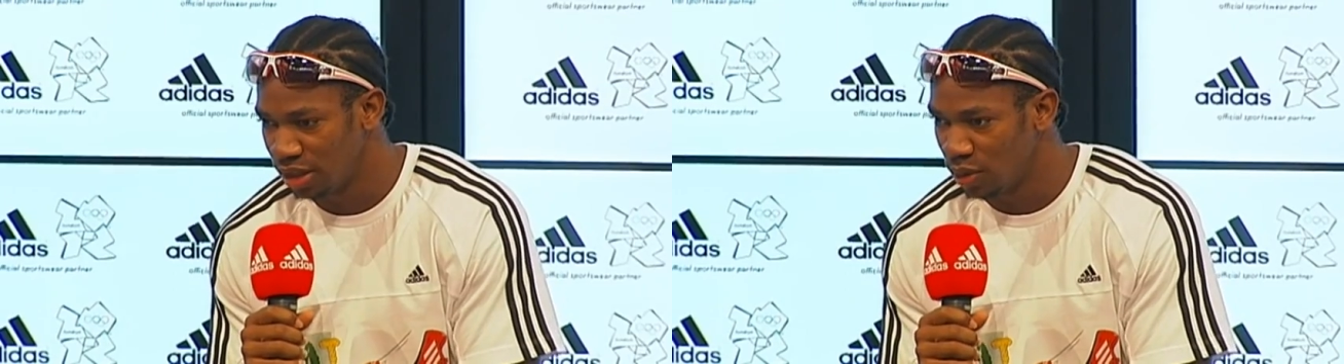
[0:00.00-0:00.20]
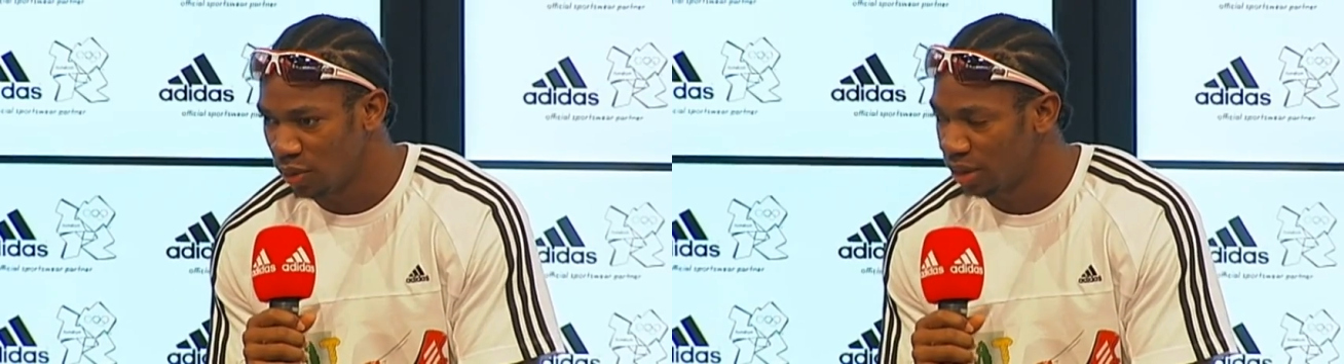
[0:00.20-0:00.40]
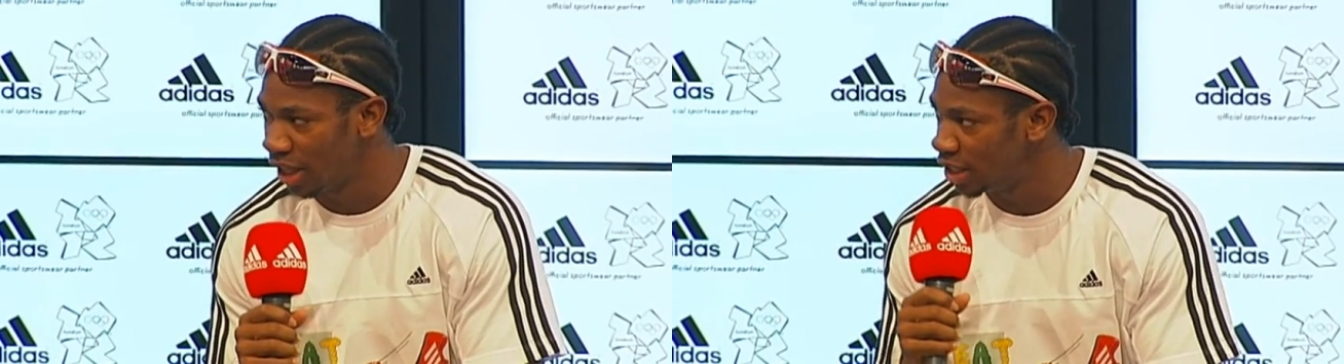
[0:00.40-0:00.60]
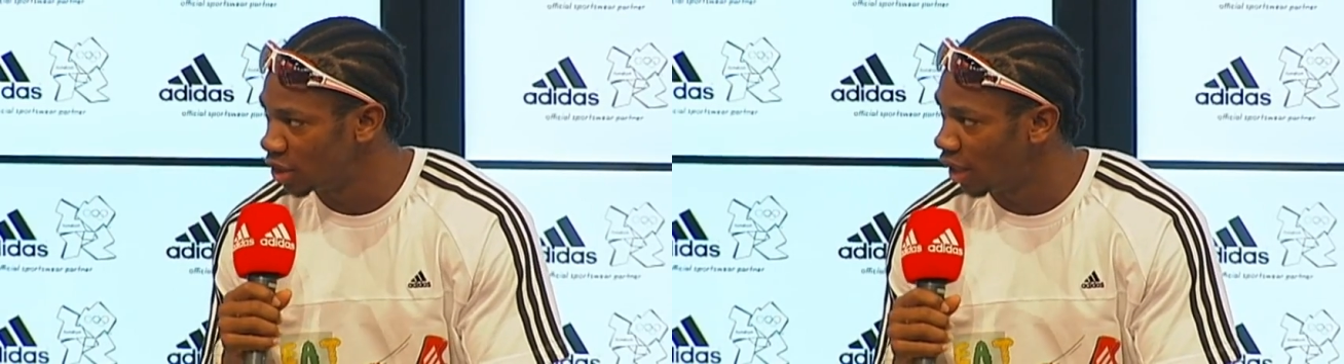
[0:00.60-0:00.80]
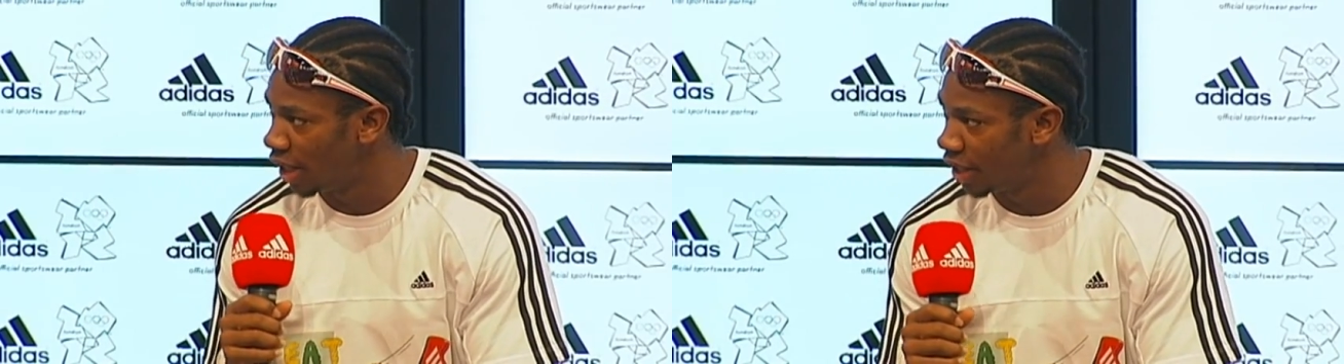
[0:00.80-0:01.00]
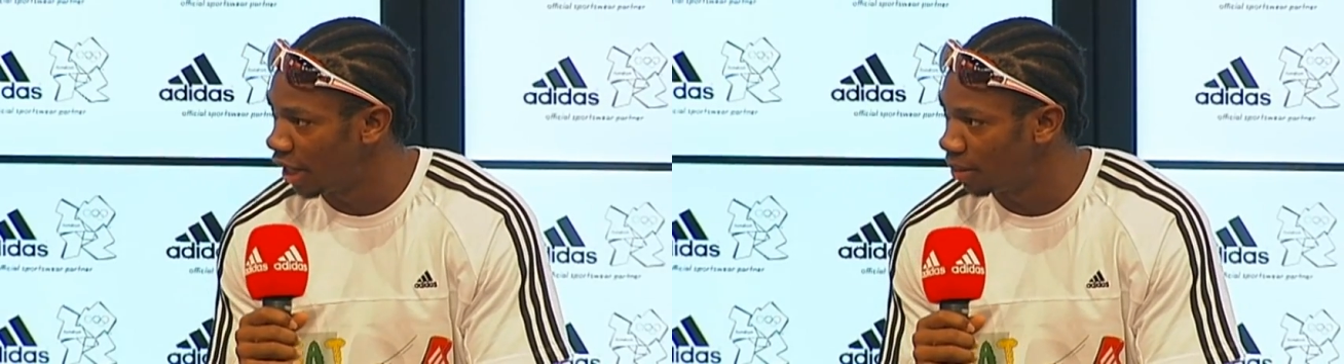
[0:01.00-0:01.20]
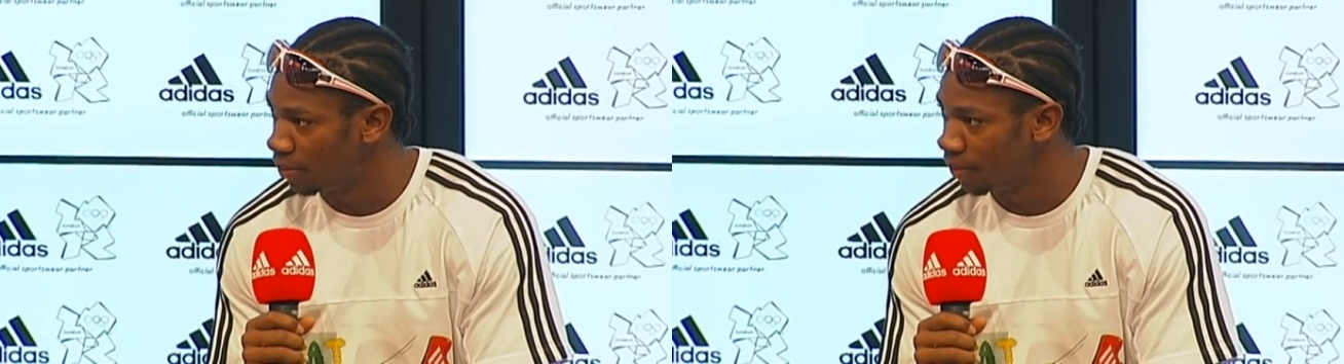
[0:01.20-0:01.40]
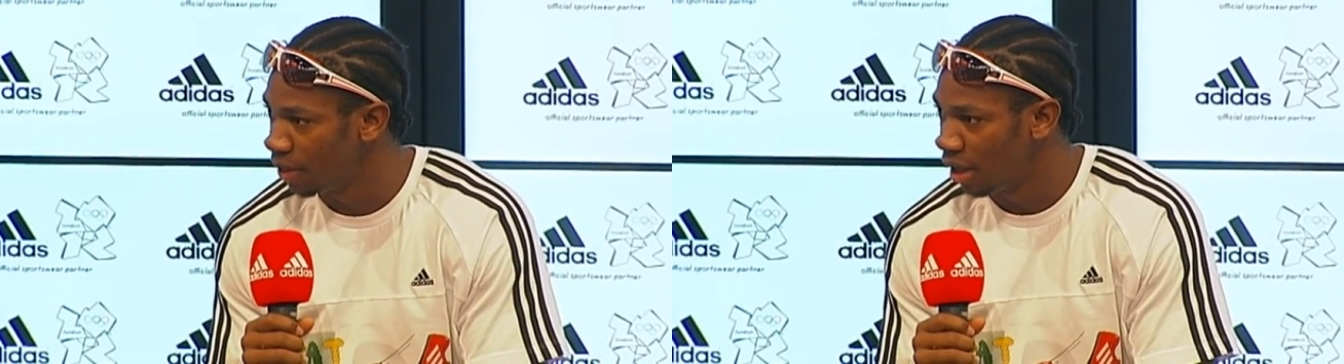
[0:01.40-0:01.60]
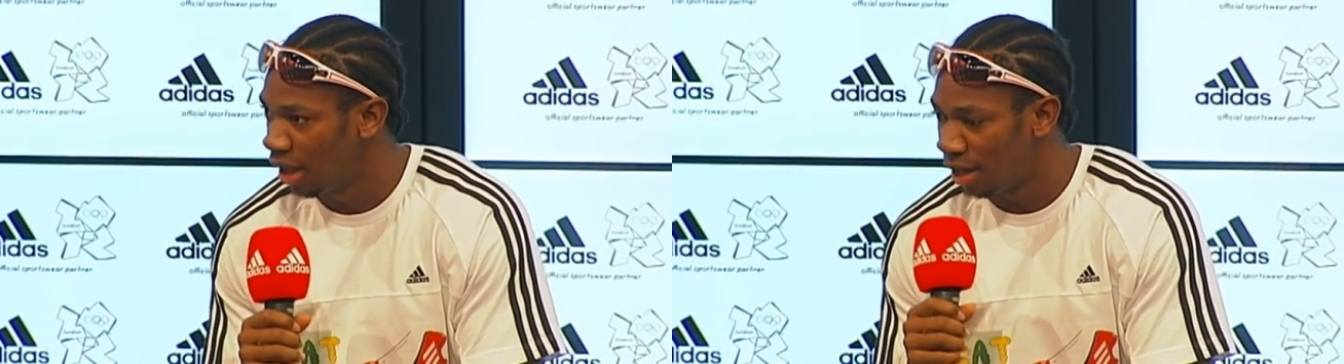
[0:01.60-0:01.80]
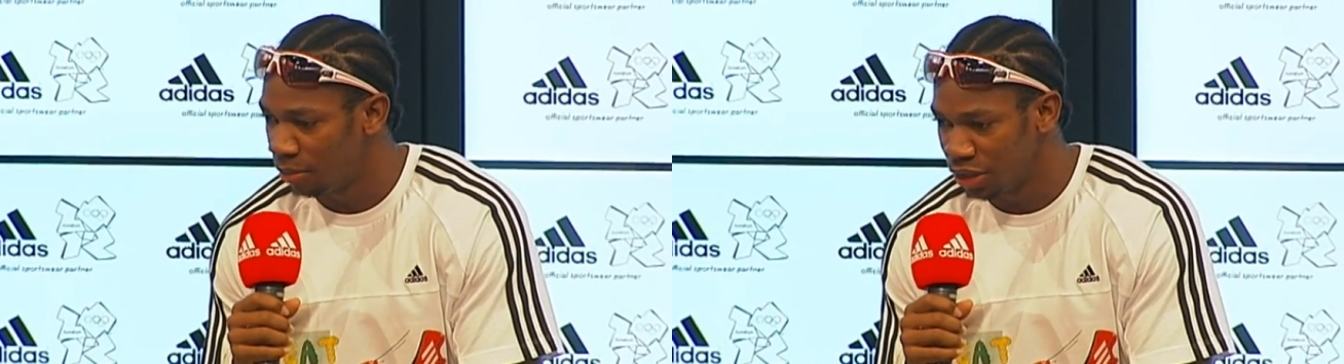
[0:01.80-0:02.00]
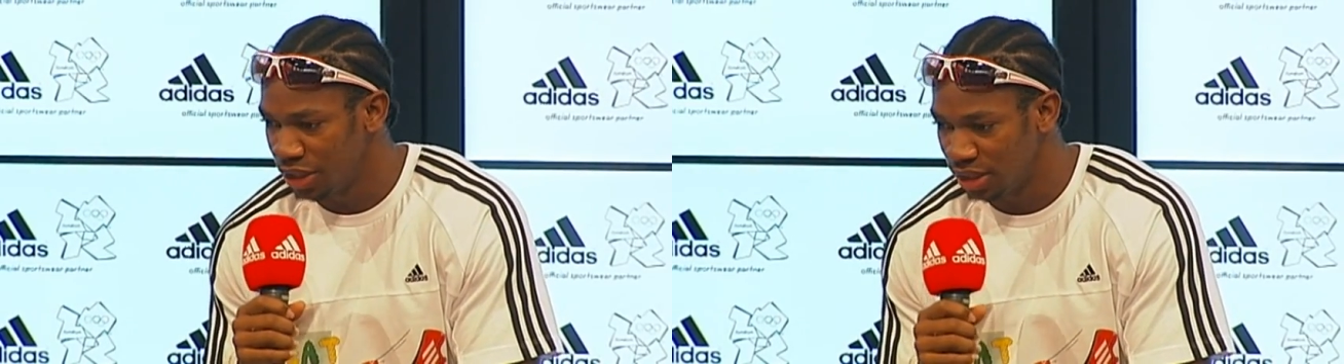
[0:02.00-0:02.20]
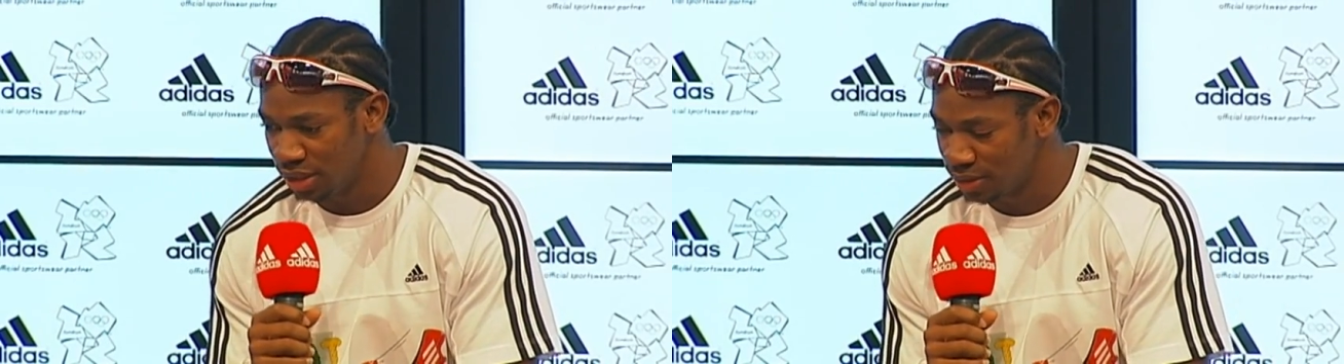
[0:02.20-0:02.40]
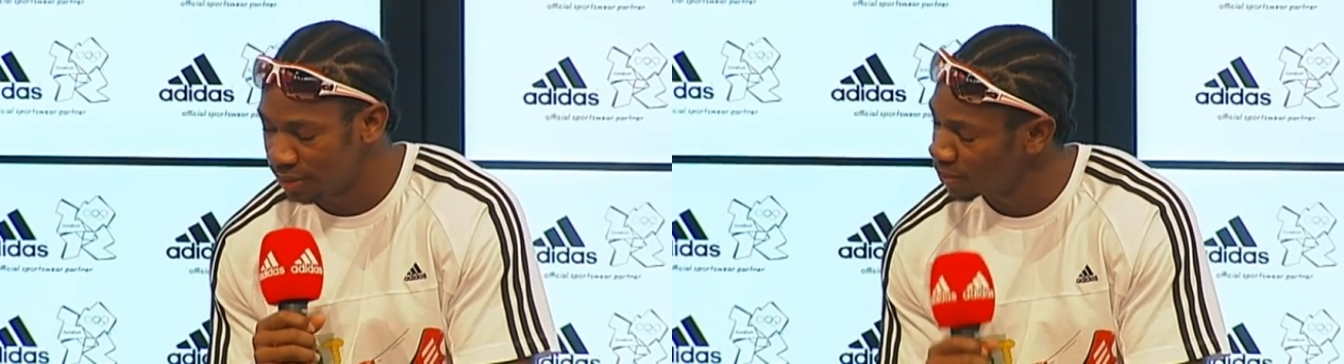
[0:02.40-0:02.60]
you know, Kato and Adib.